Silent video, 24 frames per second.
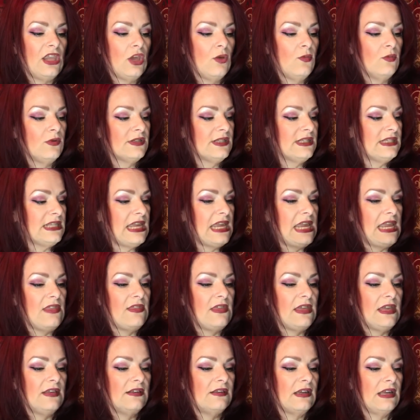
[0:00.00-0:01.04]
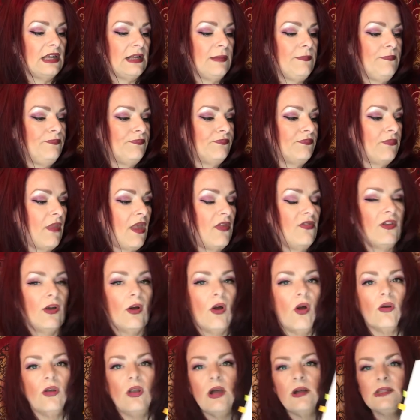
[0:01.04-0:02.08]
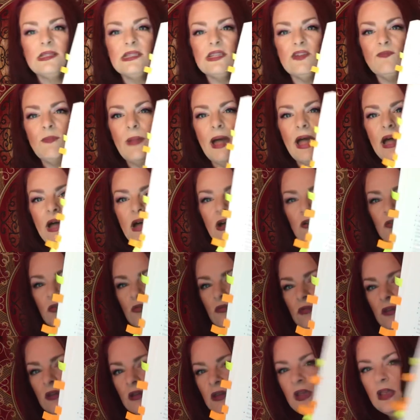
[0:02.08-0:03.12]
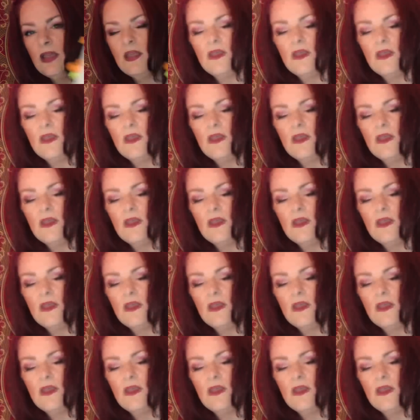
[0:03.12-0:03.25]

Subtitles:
you will see that there are lots of my own